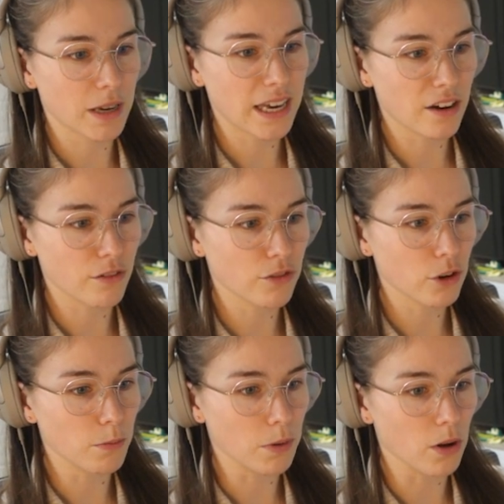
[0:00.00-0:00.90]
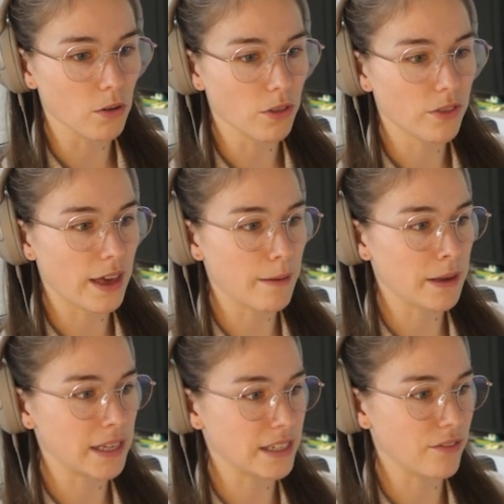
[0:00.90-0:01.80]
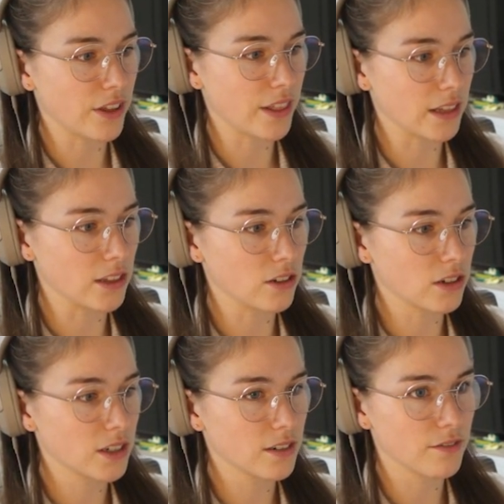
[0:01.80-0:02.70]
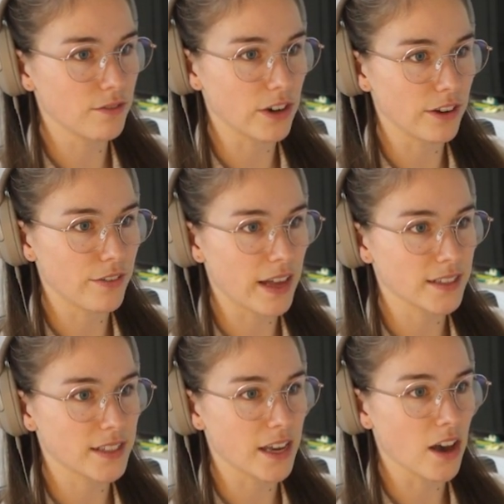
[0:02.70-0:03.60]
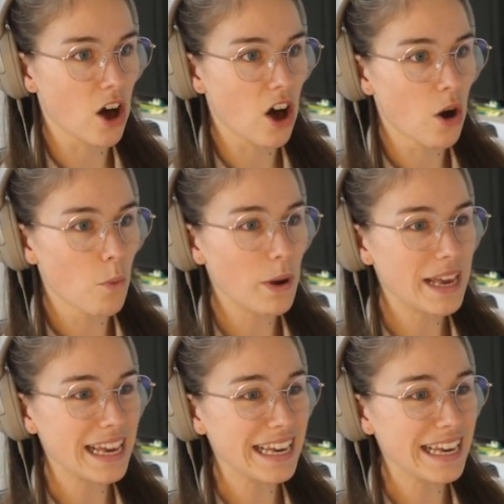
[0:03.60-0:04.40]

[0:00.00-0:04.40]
we get a fruit bowl? That makes everything look very fancy. We can